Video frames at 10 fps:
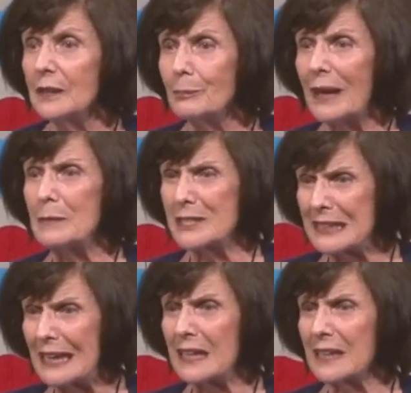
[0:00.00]
by
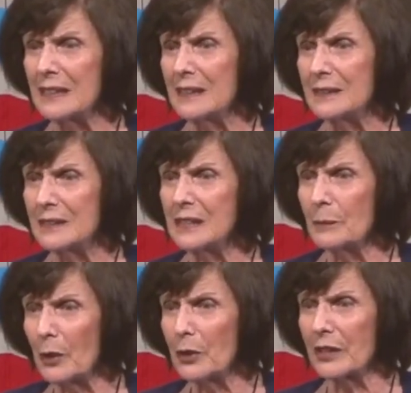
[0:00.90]
mistake, didn't
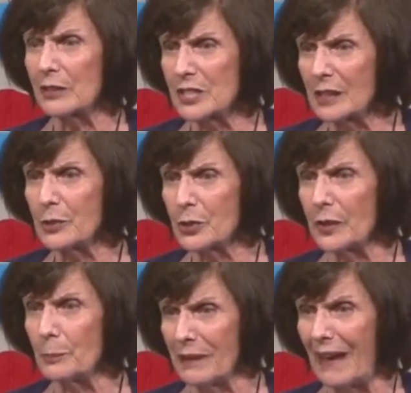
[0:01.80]
mark our cemetery
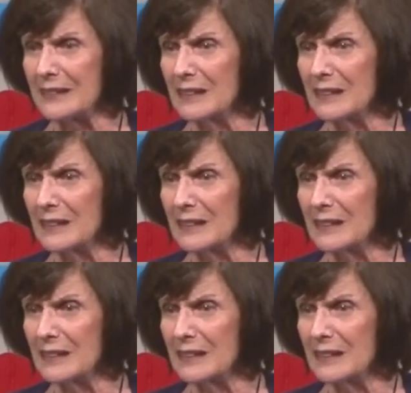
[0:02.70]
plot.